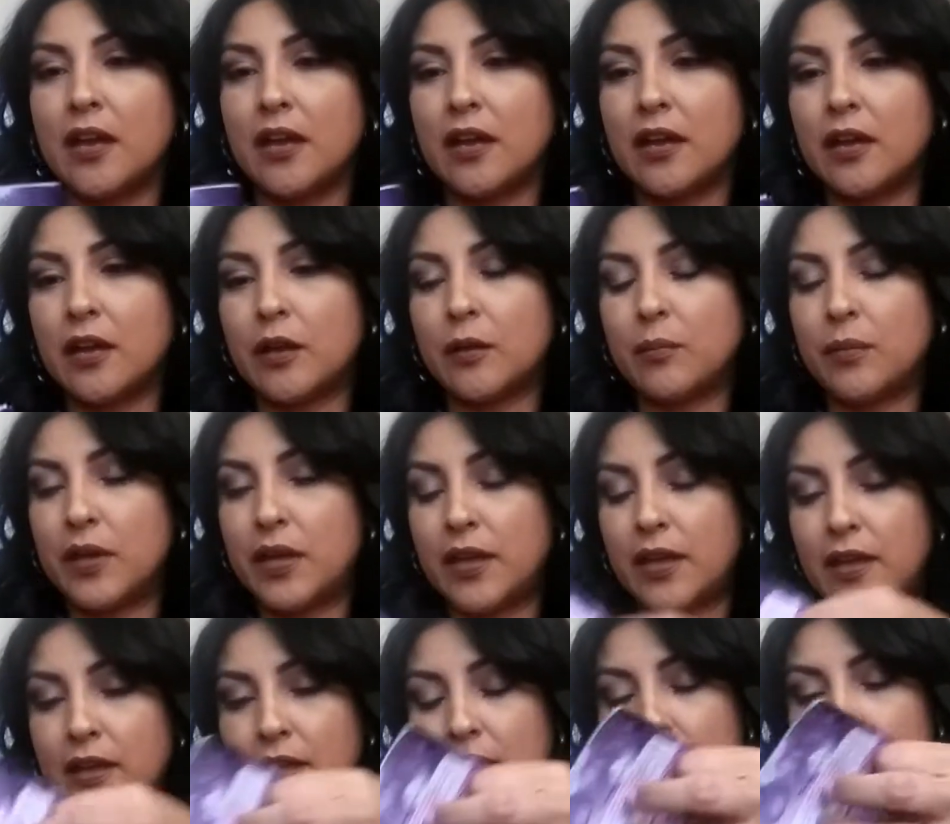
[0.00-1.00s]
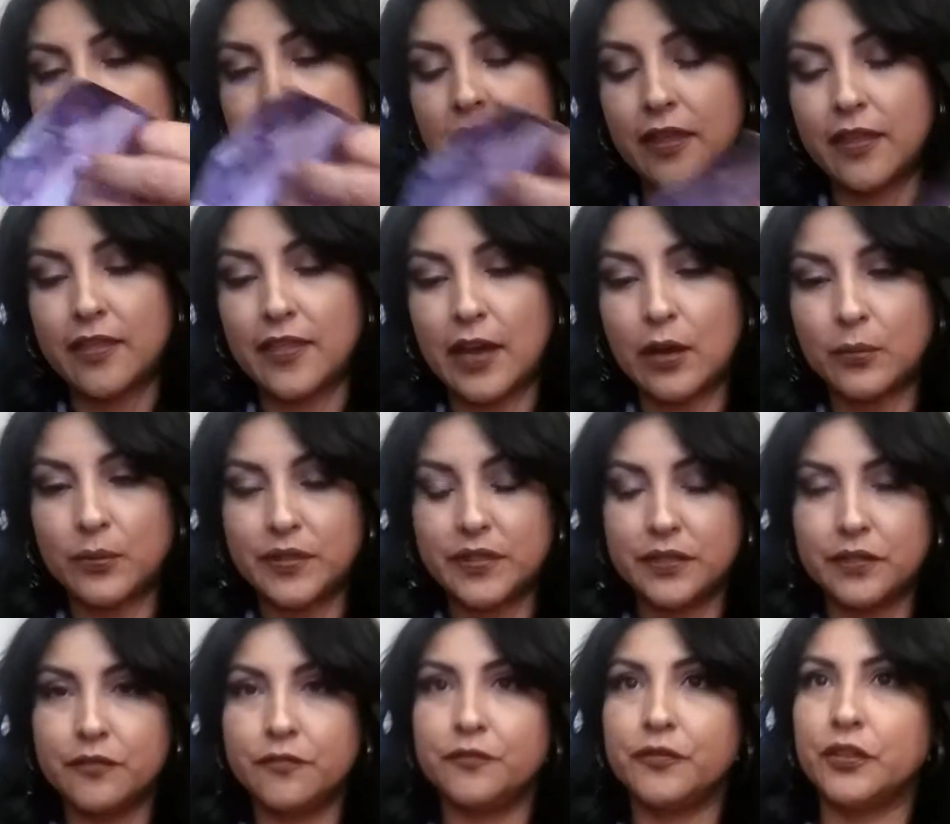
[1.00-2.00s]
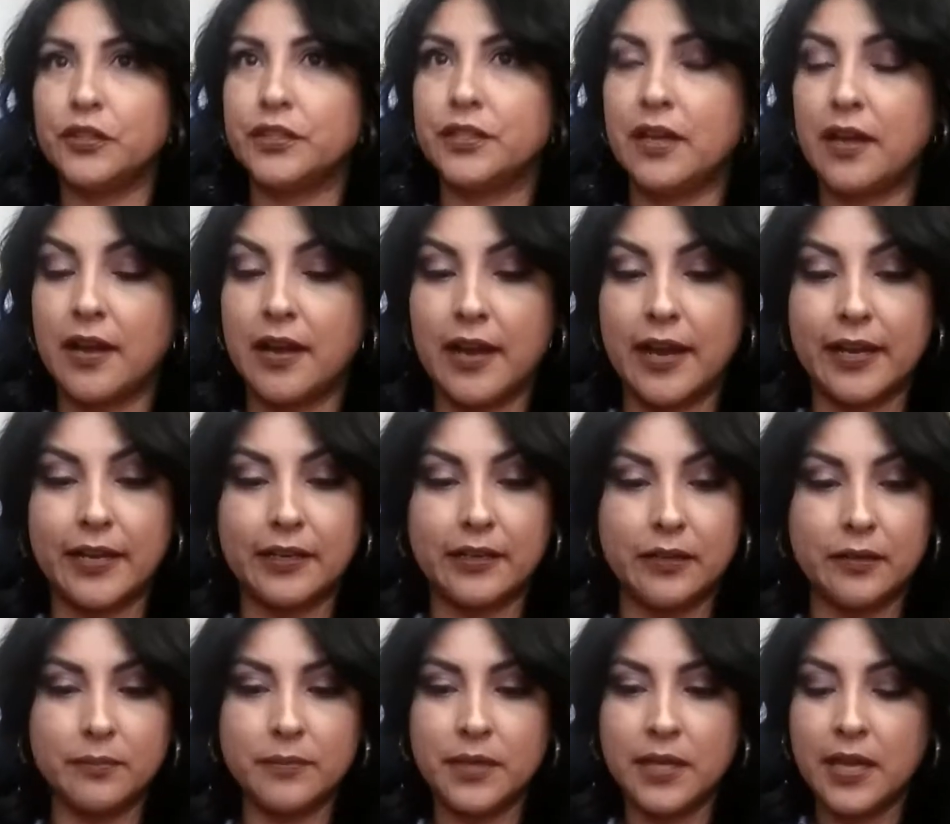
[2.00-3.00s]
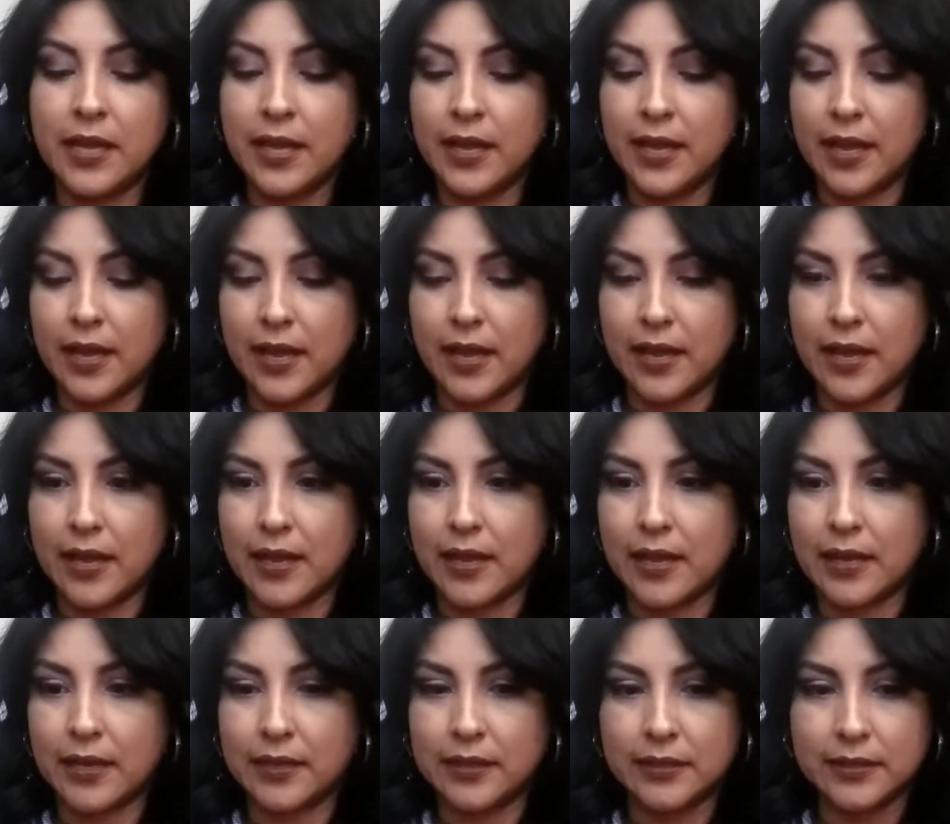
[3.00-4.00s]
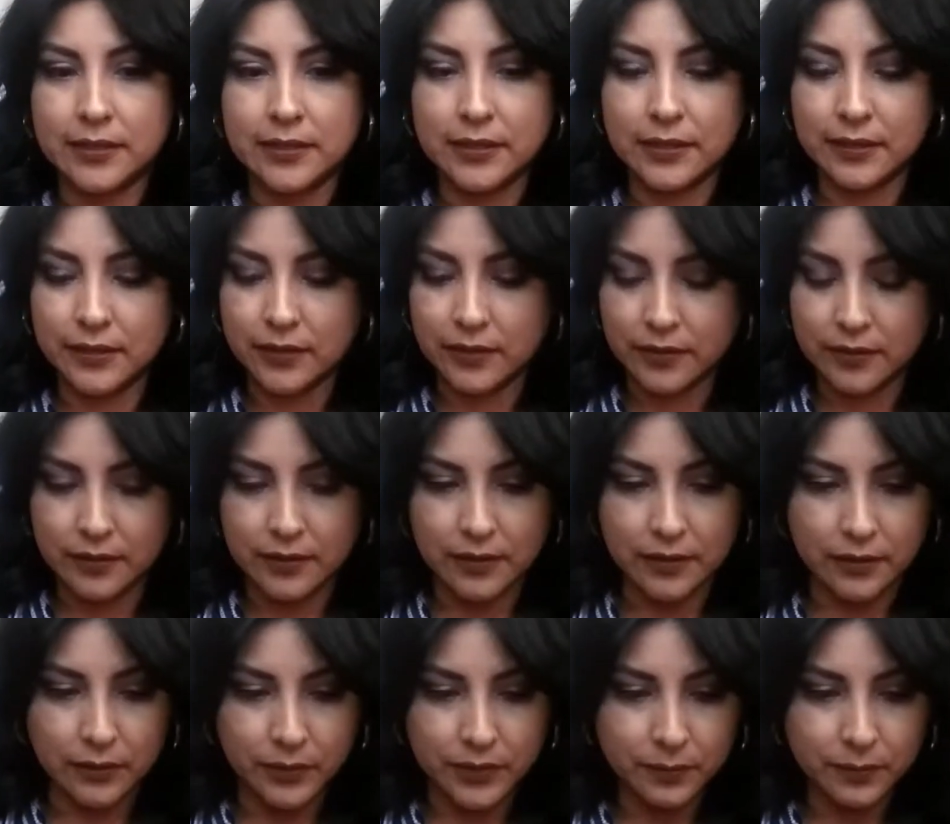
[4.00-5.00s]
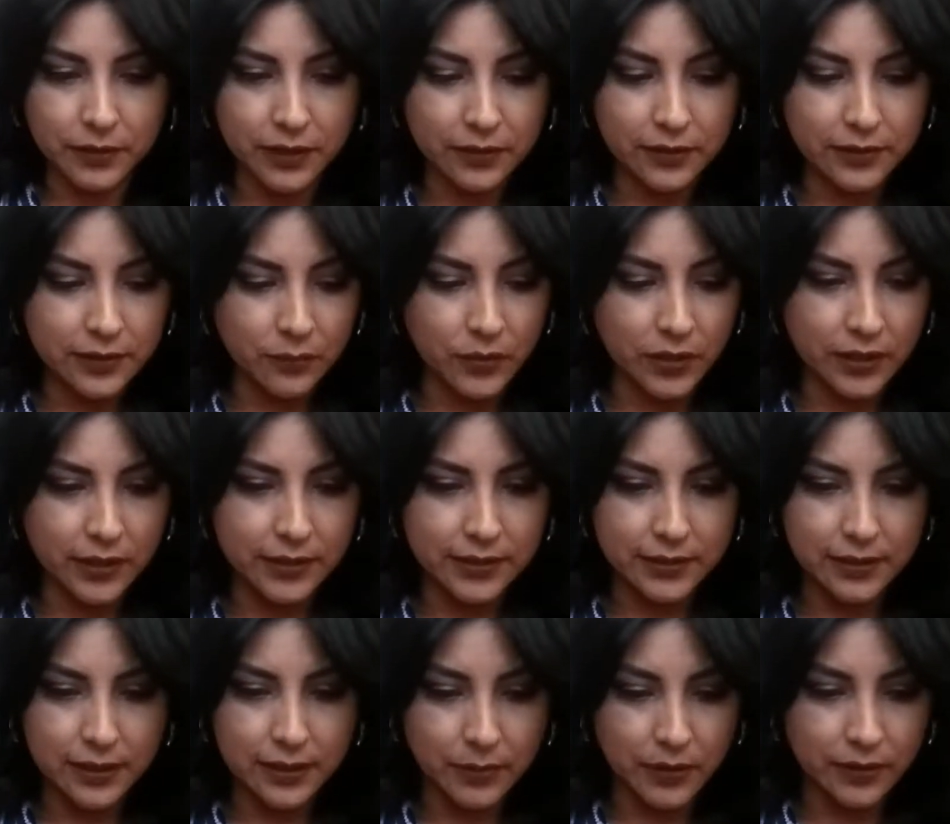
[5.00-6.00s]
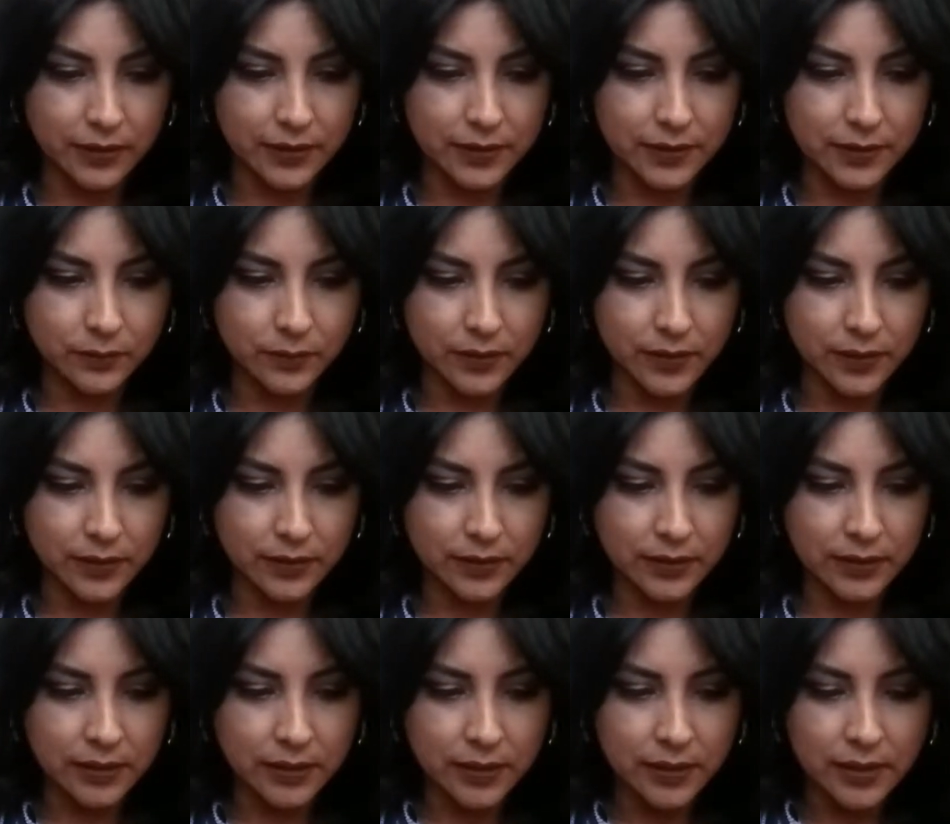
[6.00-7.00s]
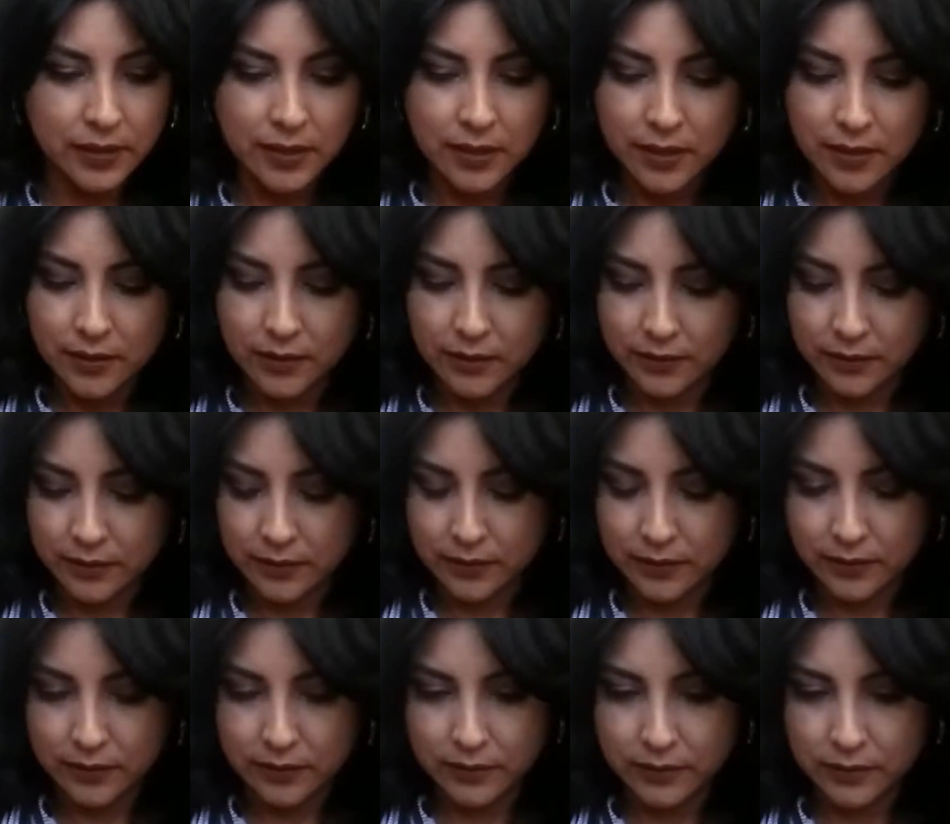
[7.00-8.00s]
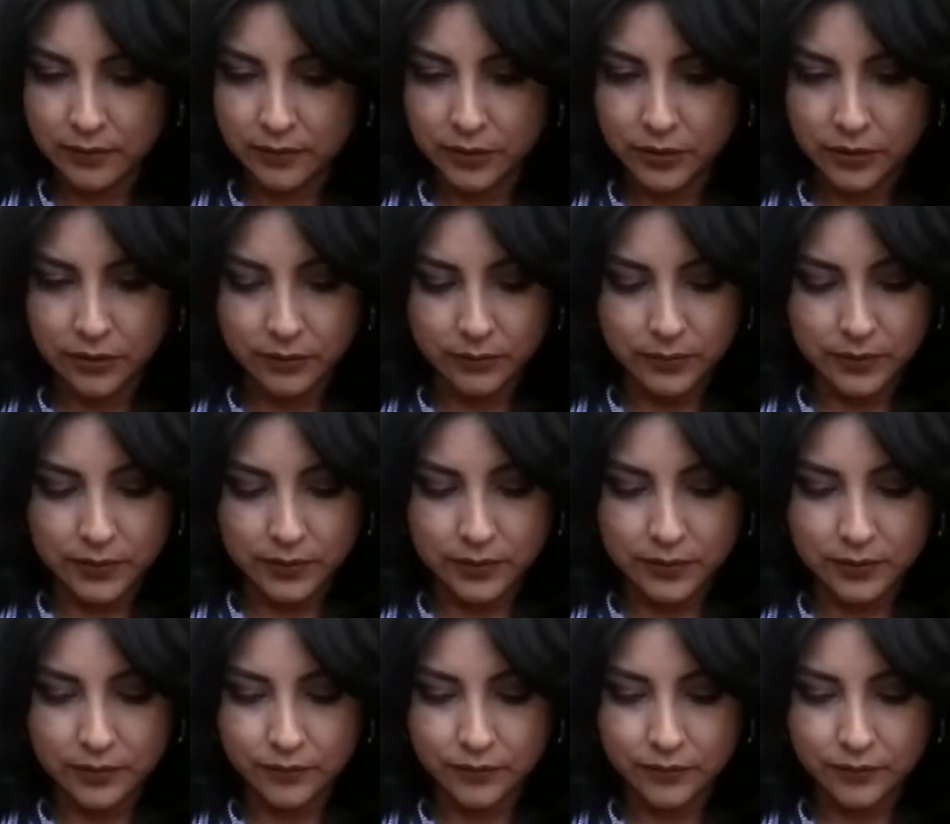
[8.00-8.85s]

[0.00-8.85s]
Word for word: that was the first hot item, and there was something else I wanted to say about this one. Shoot.